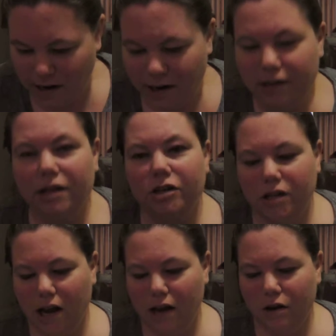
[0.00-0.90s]
And
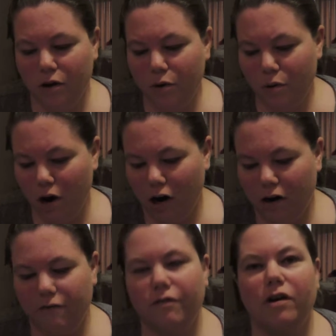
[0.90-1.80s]
there's a new
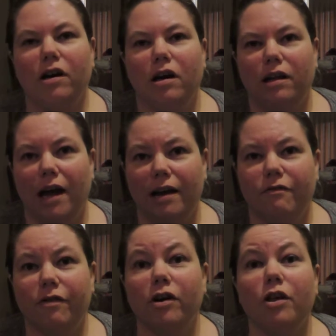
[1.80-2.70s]
card for
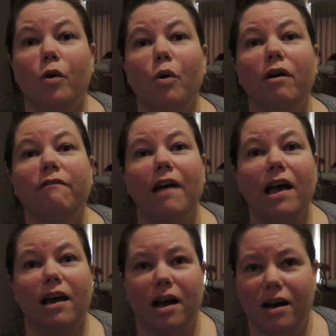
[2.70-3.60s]
the
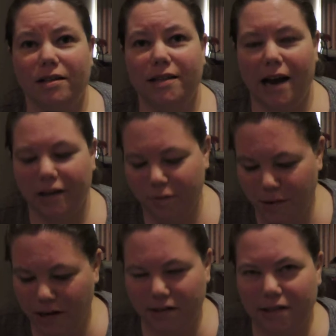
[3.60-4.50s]
Corvette contact,
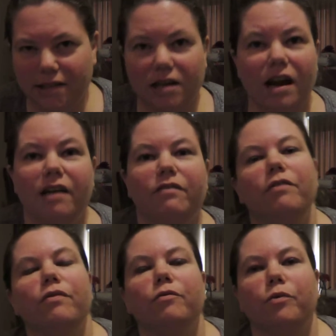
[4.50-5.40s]
because it's going to have
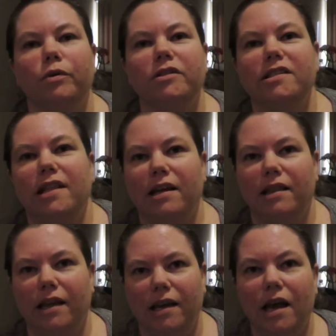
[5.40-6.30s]
different rules
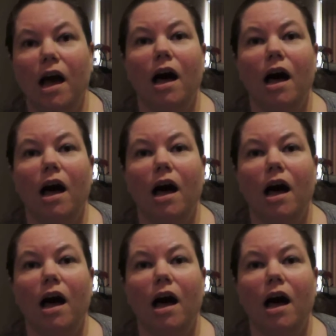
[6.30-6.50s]
than the